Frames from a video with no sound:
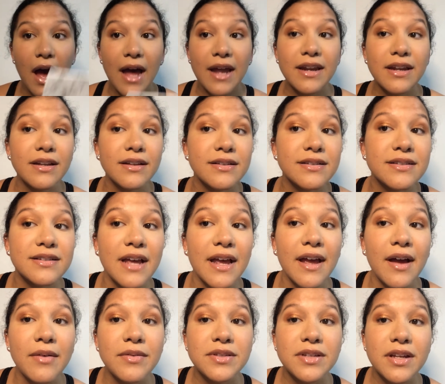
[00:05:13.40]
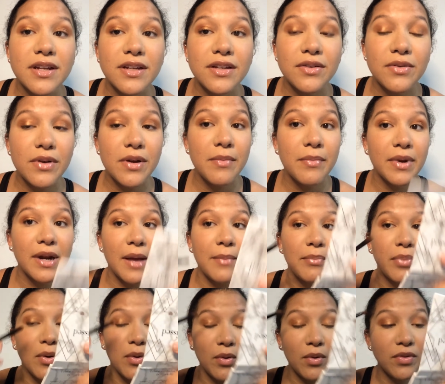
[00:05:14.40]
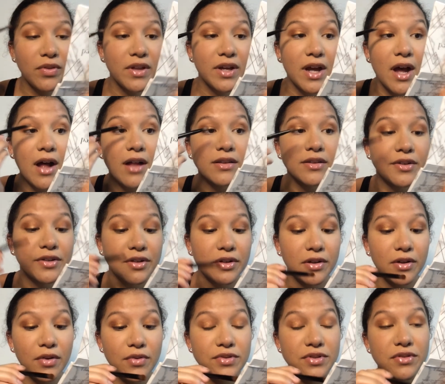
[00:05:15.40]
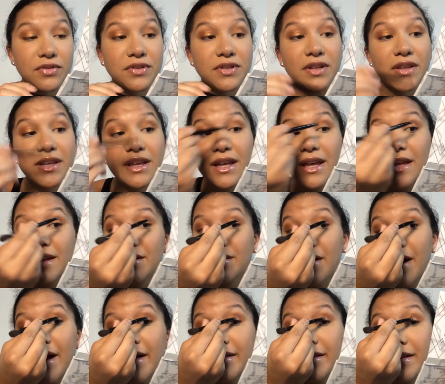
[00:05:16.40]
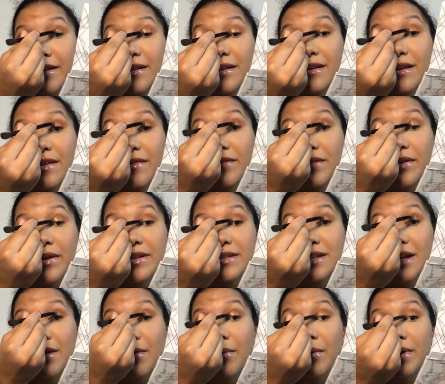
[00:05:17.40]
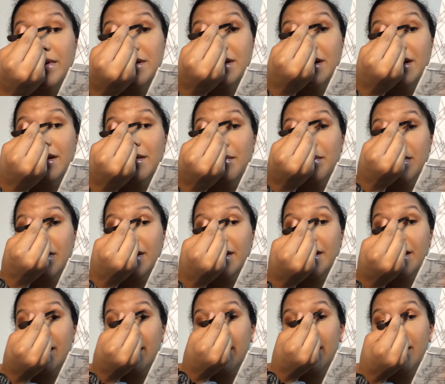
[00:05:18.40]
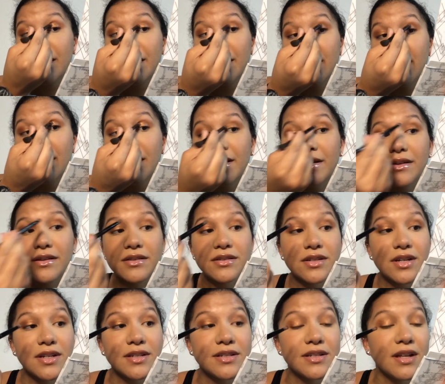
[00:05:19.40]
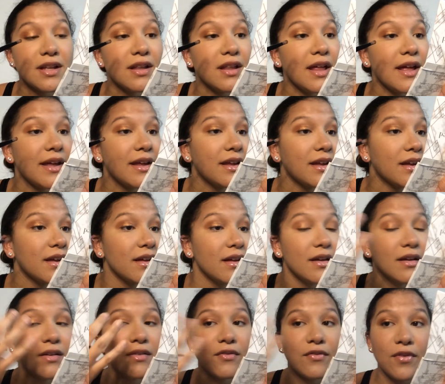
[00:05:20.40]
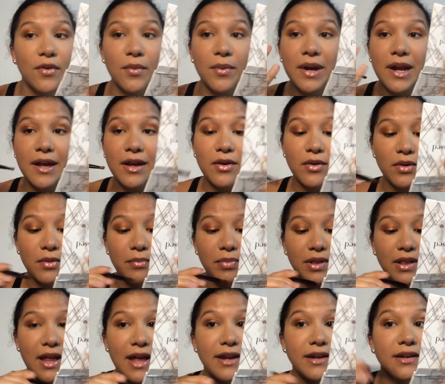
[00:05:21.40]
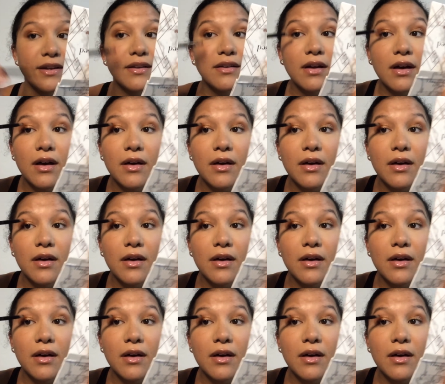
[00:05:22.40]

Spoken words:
I didn't say I was gonna do it, but I pulled the color closer to the inner eyelid, even though I said I wasn't gonna put it there, just to like, for when I go to blend,